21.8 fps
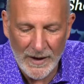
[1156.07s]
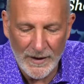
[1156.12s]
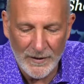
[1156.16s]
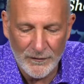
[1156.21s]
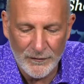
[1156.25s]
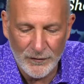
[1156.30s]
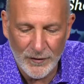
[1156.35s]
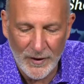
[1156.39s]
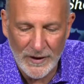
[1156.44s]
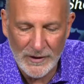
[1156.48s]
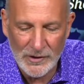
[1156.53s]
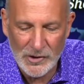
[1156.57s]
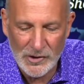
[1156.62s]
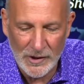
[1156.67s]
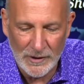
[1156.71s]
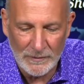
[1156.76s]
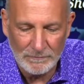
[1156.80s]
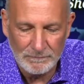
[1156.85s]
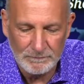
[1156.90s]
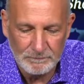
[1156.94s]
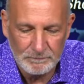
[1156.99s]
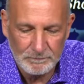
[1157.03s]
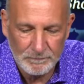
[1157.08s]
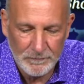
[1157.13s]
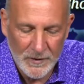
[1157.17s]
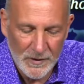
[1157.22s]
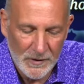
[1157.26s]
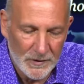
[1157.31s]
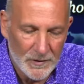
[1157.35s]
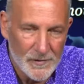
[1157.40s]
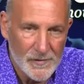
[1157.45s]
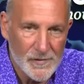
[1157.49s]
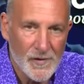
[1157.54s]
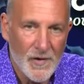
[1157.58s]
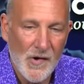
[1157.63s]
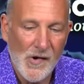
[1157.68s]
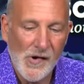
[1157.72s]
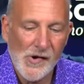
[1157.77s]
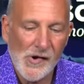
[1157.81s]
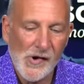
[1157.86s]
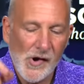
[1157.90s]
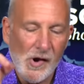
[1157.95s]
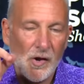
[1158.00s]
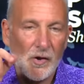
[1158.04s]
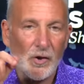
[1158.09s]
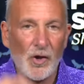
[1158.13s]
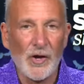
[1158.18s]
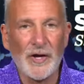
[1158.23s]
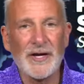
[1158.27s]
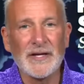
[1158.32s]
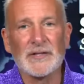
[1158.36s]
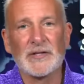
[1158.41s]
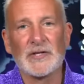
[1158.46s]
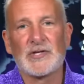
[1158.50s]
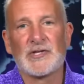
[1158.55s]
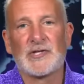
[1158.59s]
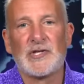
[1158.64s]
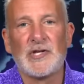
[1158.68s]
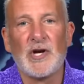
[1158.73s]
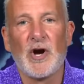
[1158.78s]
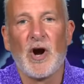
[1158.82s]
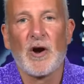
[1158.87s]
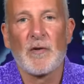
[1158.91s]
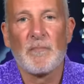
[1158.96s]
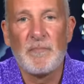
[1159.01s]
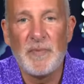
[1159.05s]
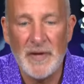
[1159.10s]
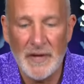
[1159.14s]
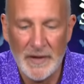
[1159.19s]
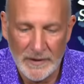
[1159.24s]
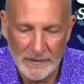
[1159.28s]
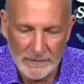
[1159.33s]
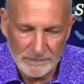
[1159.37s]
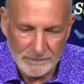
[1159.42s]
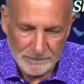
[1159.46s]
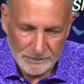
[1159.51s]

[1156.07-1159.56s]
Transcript: inflation, look at the CRB.